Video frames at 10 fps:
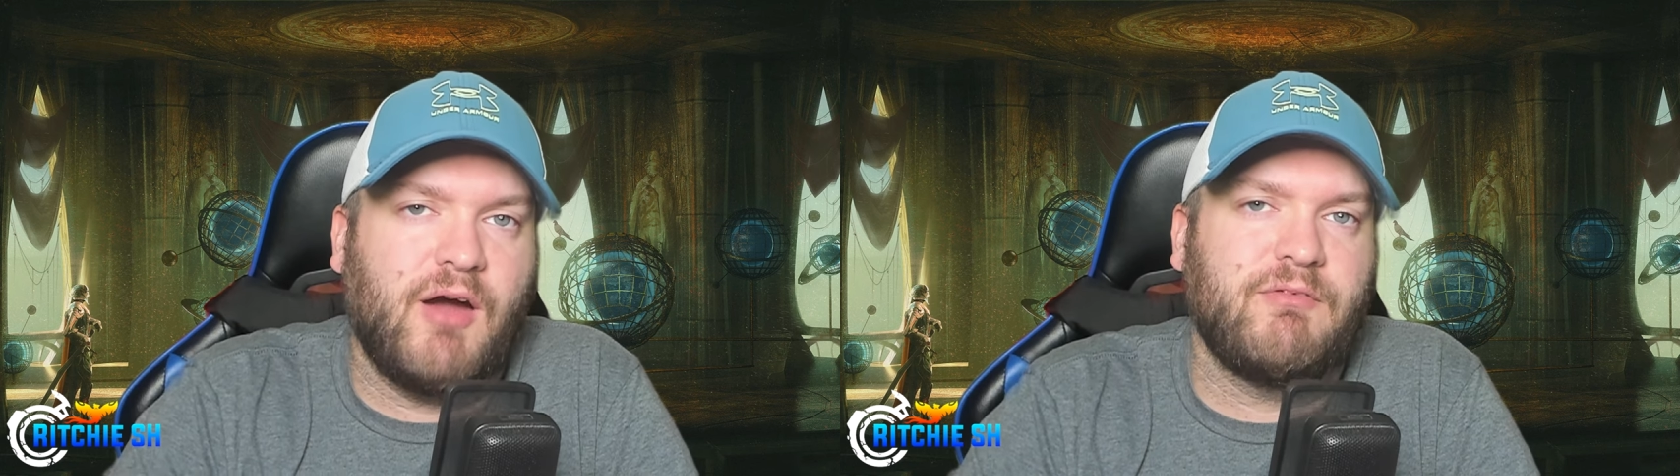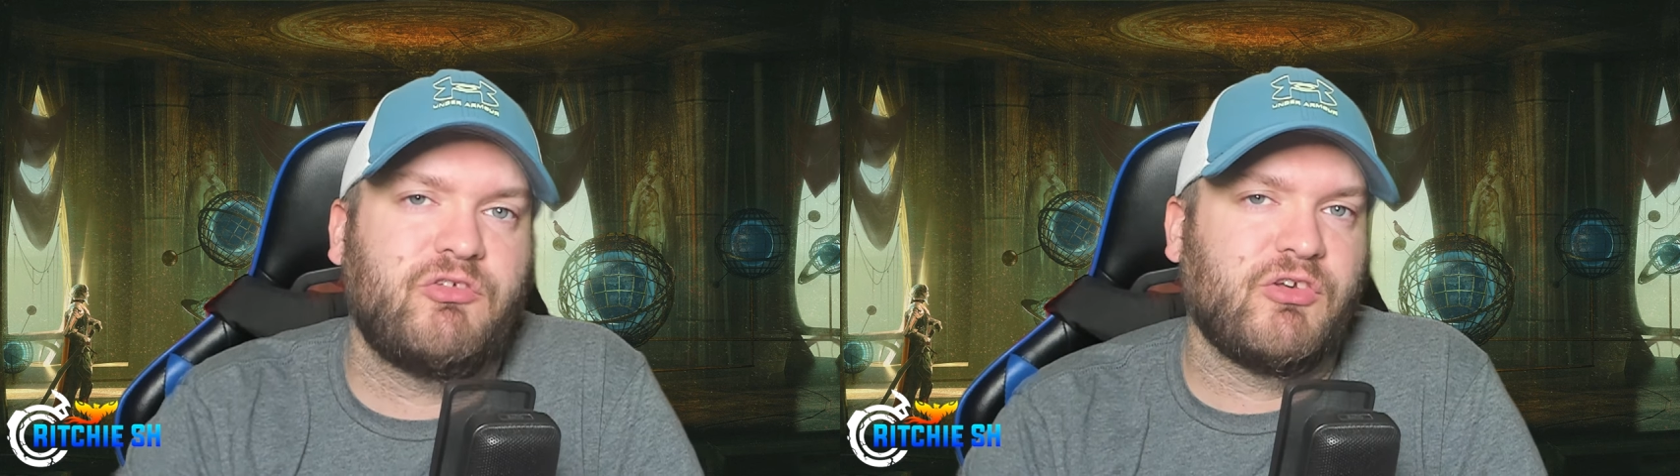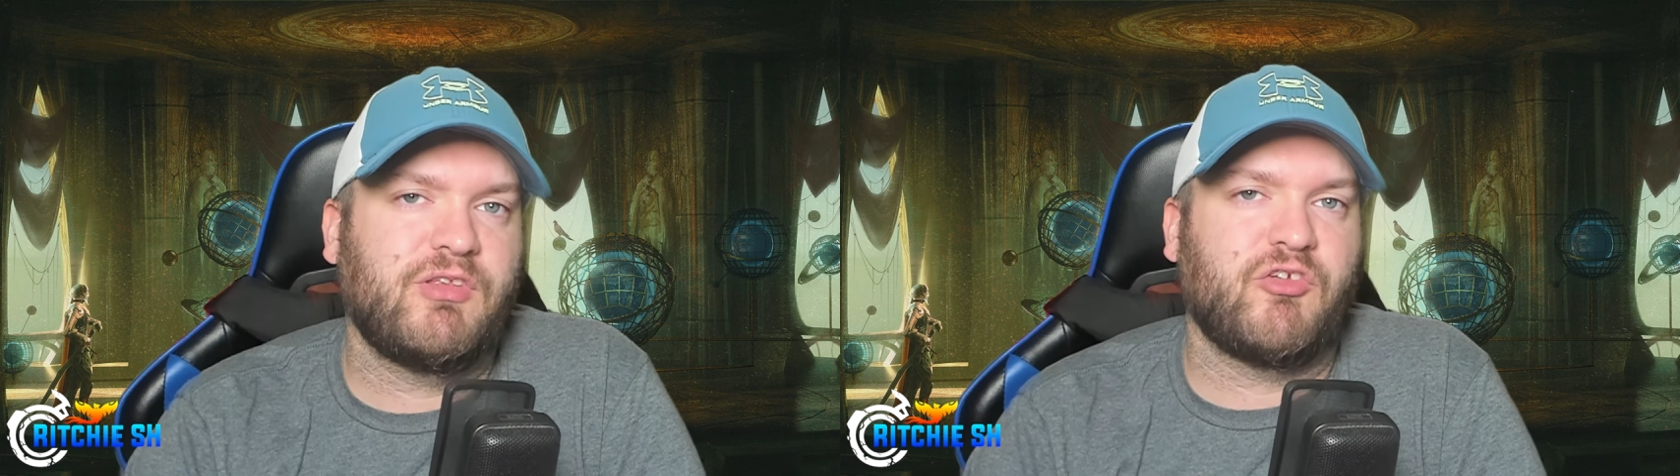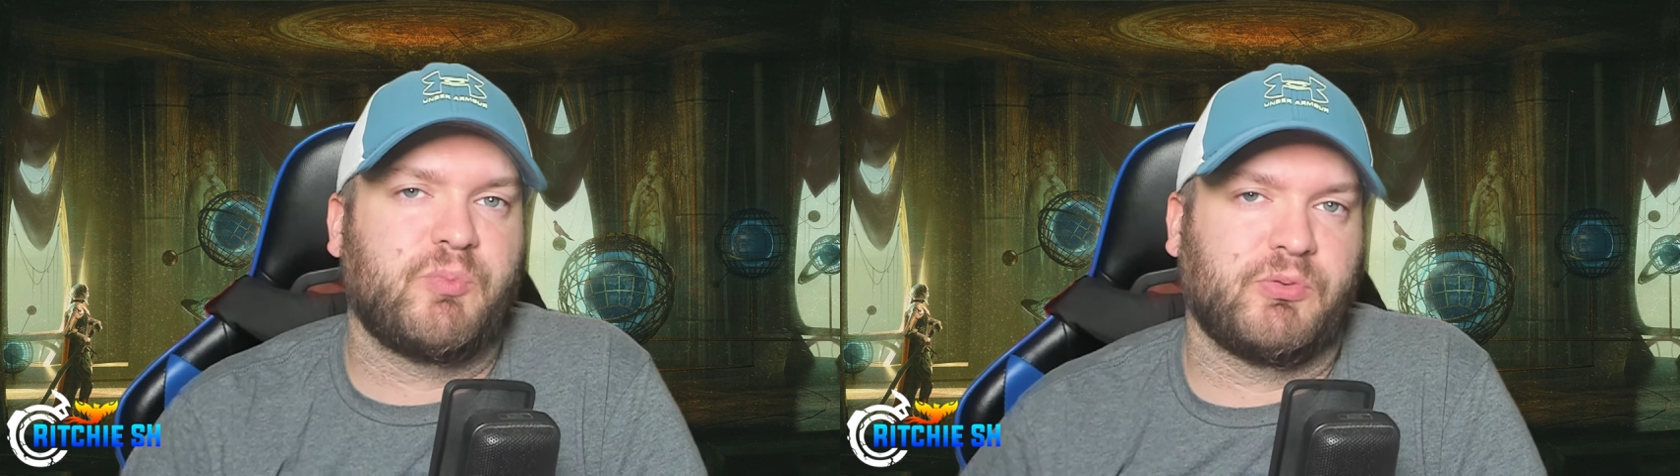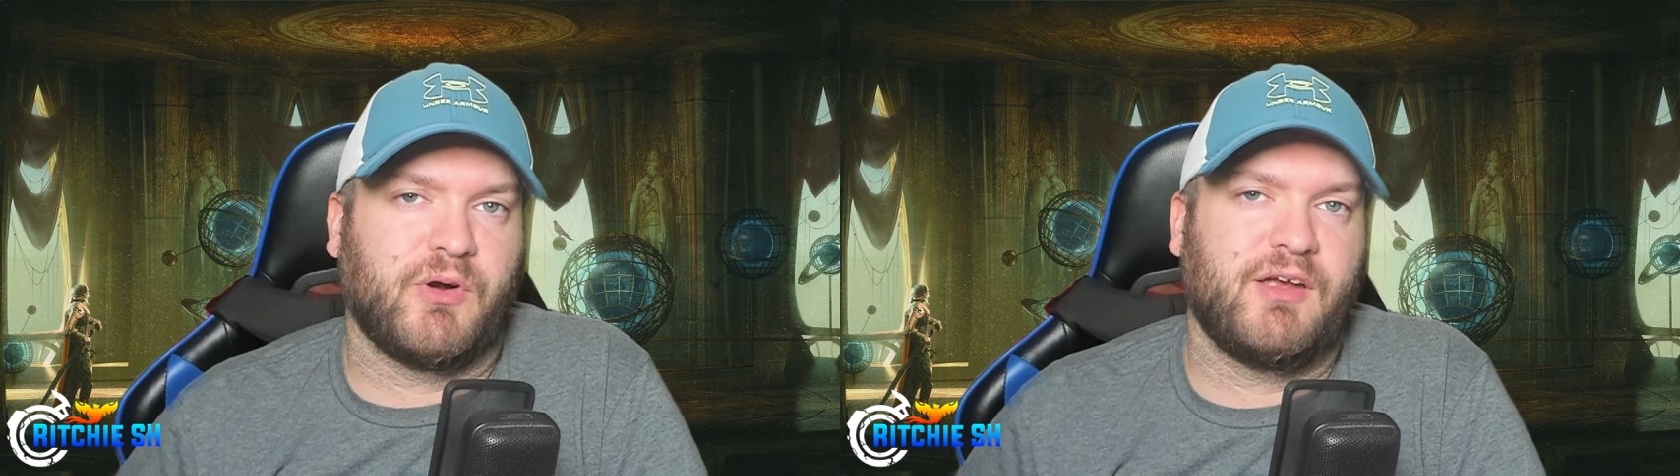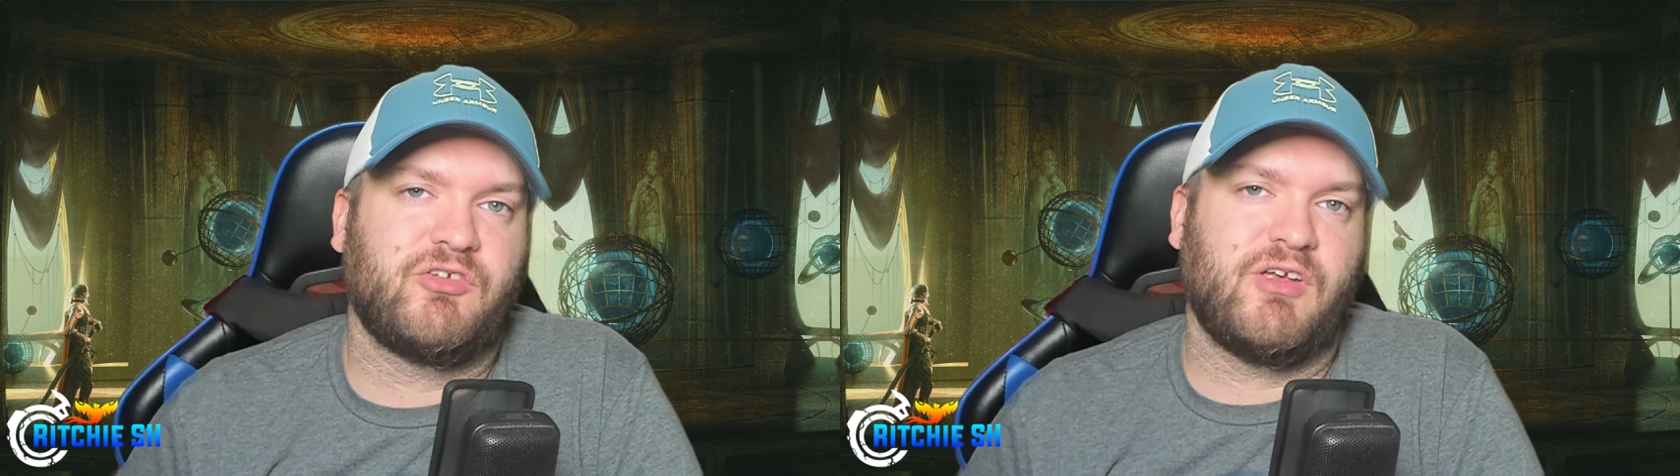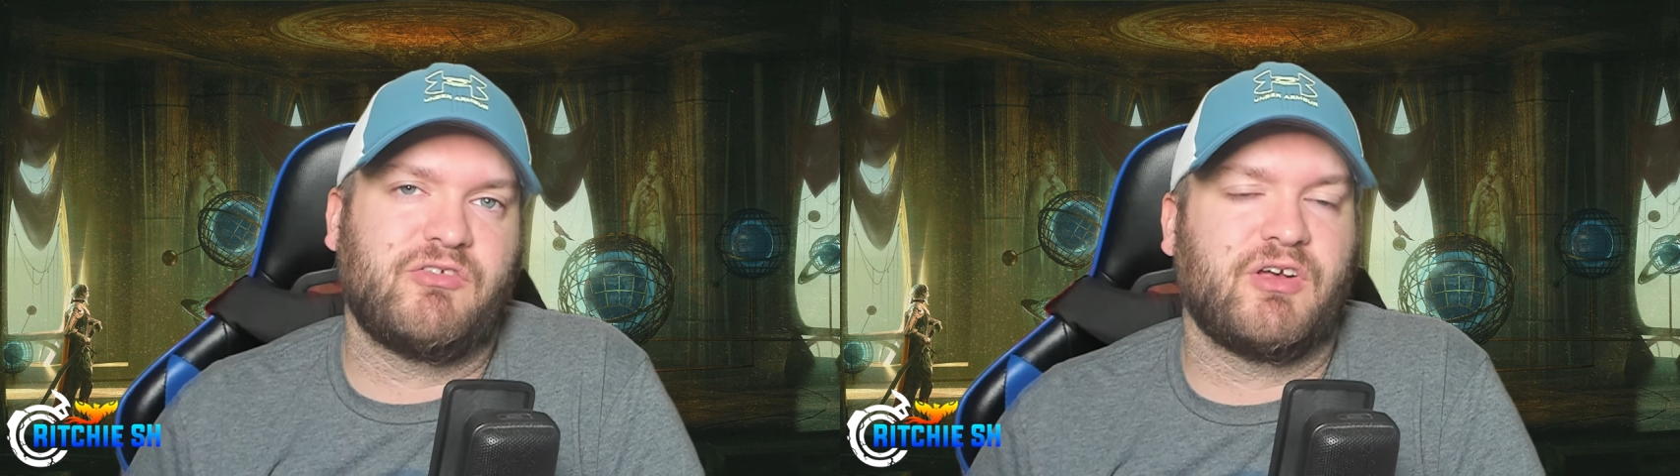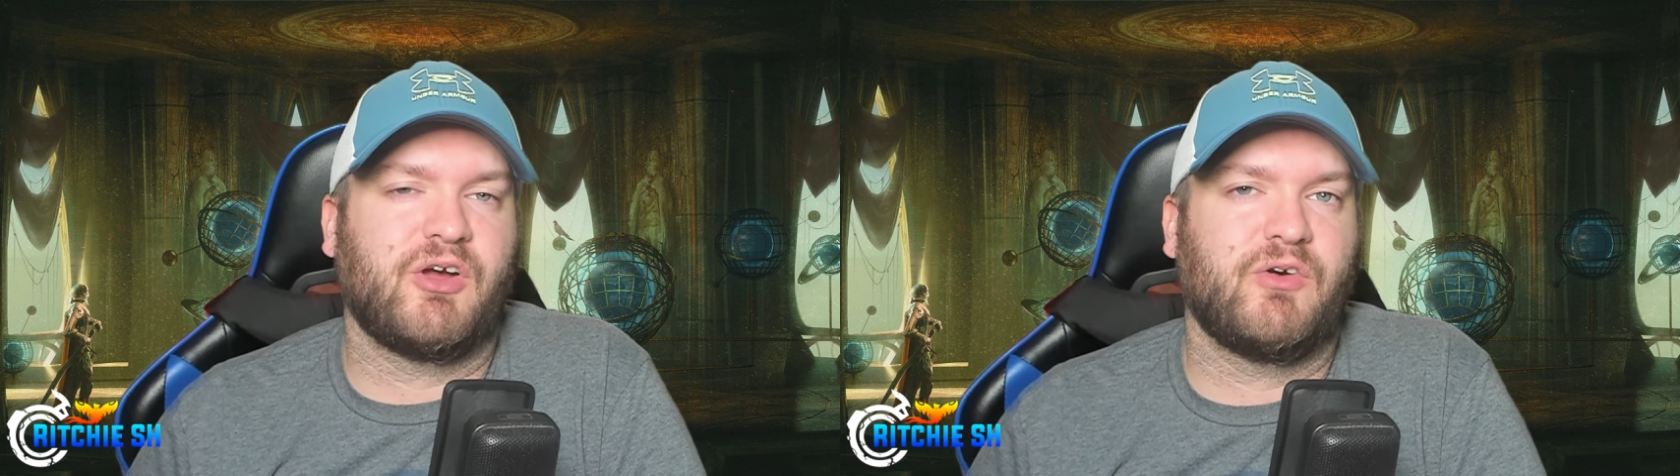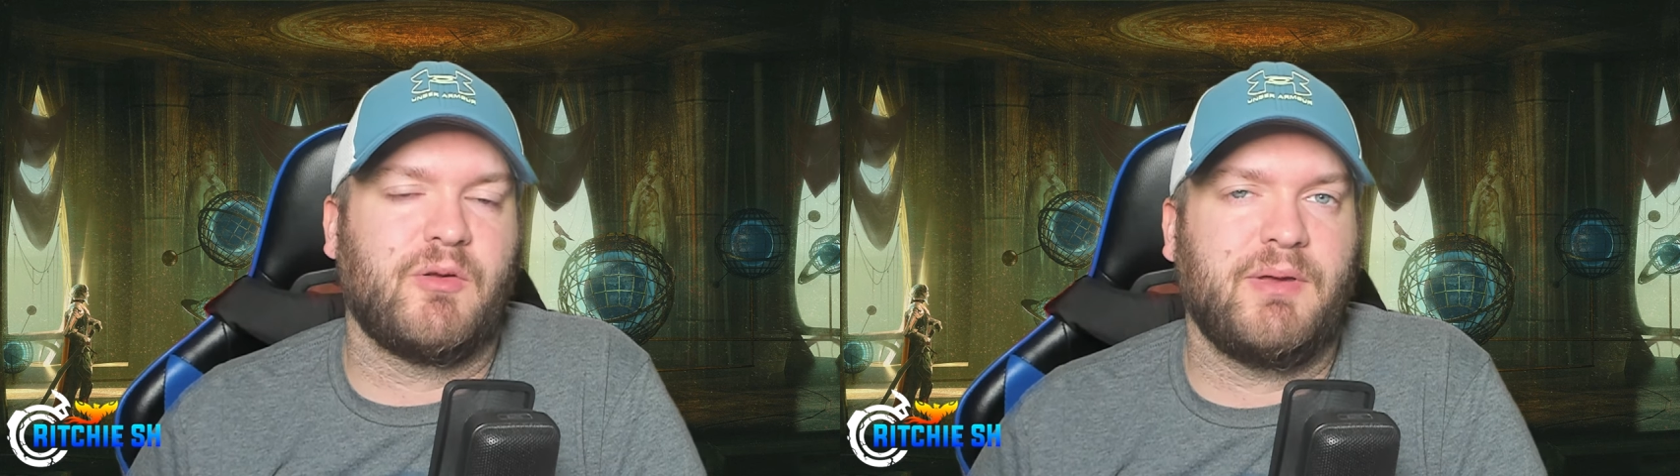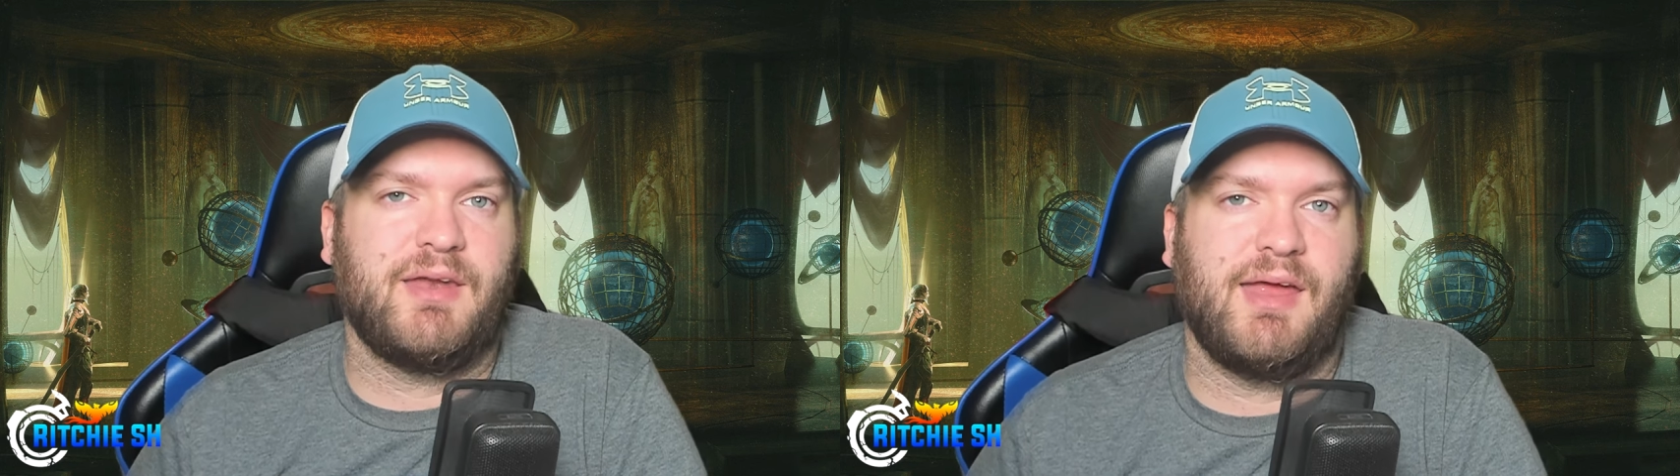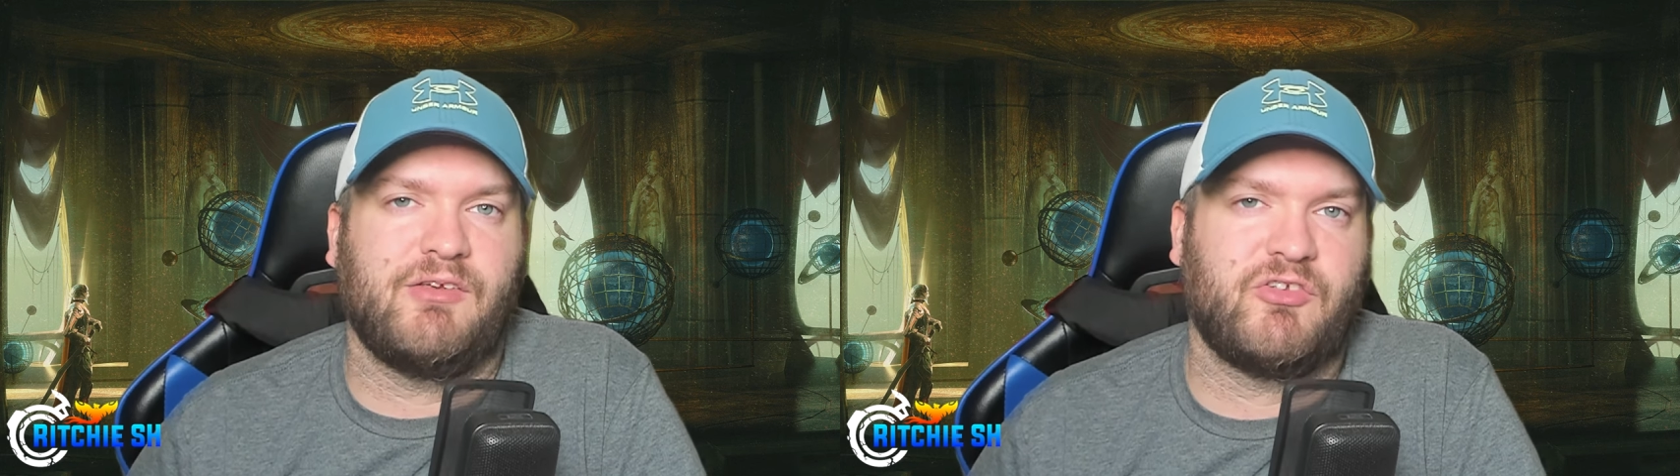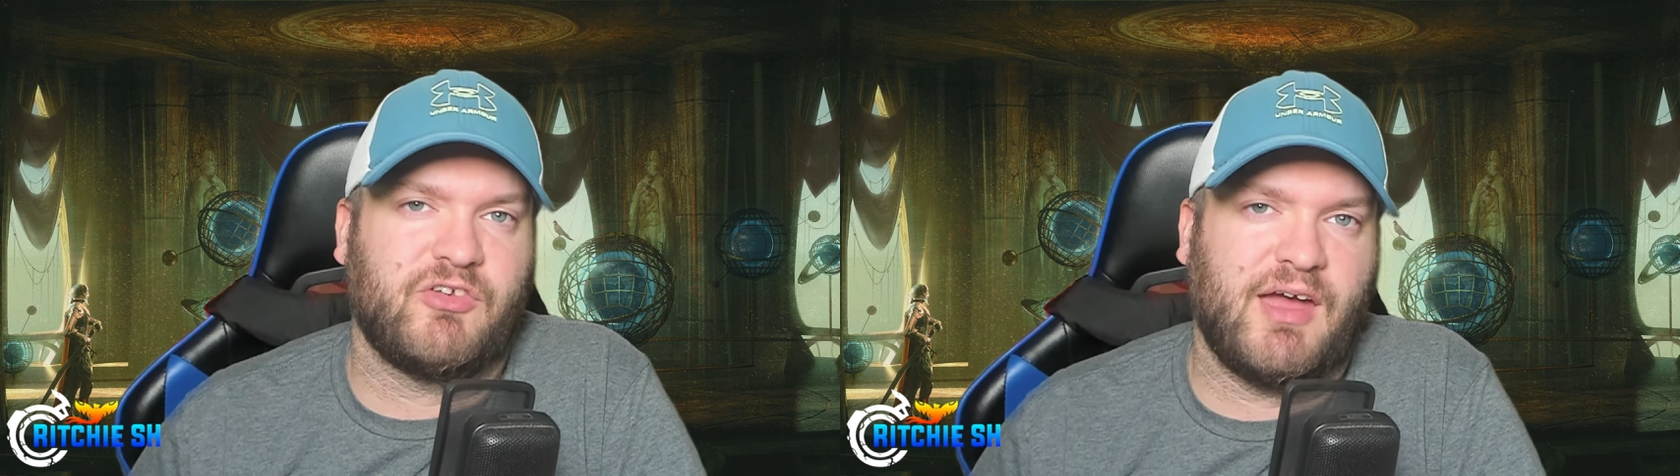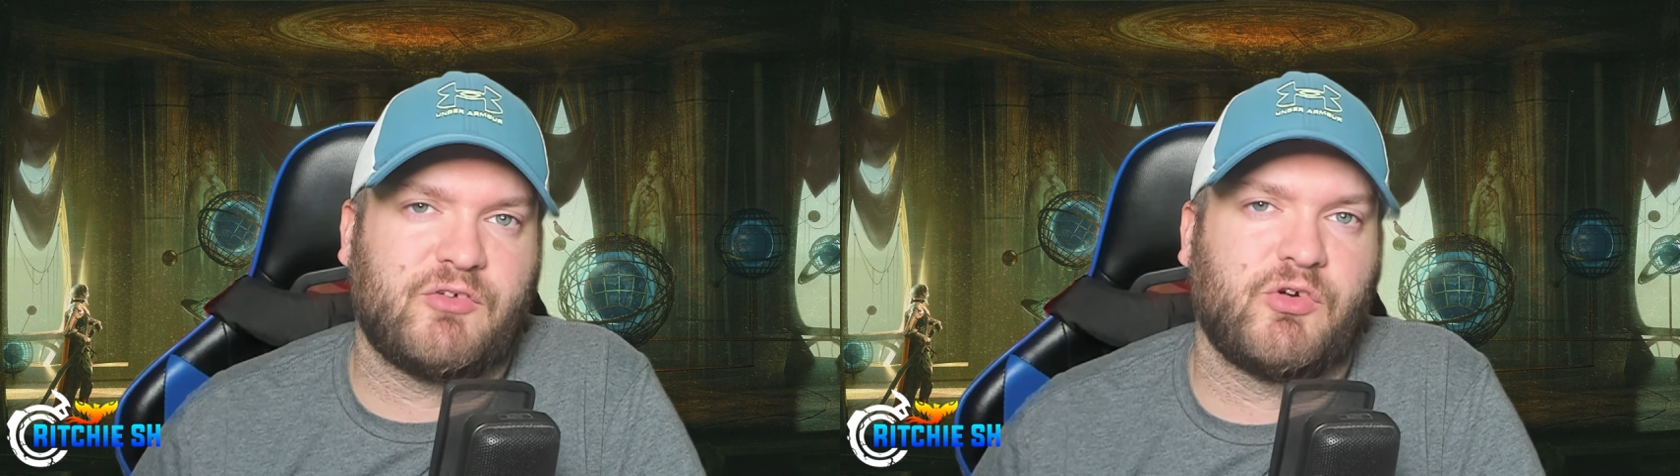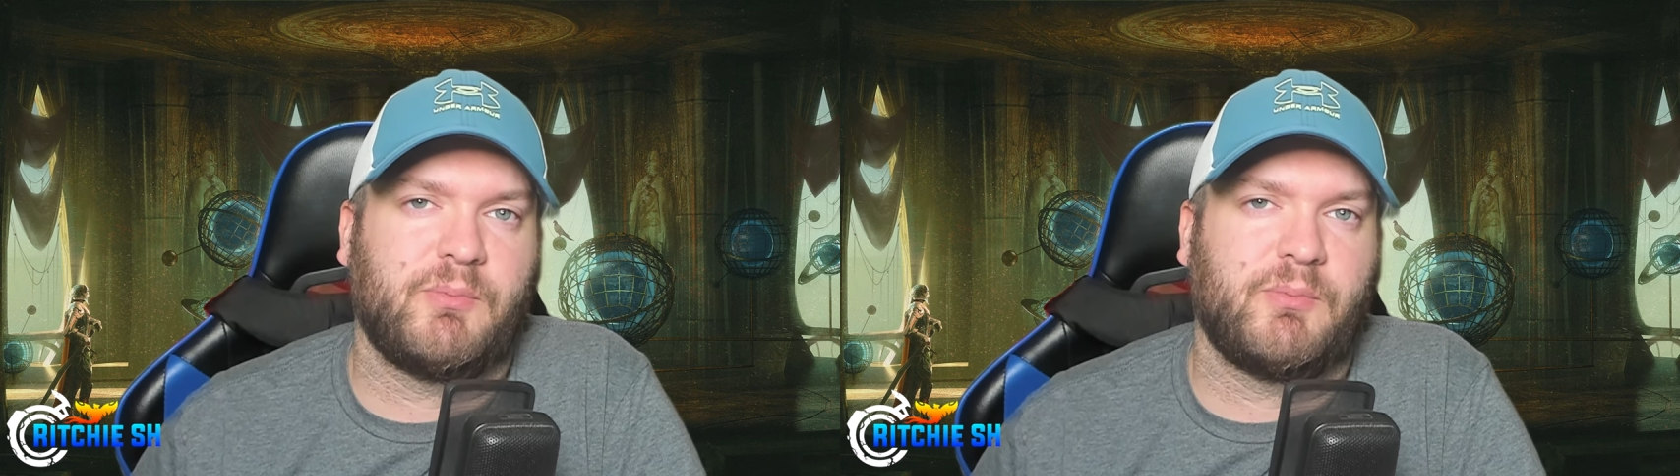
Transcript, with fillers: Obviously this price isn't going to be an exact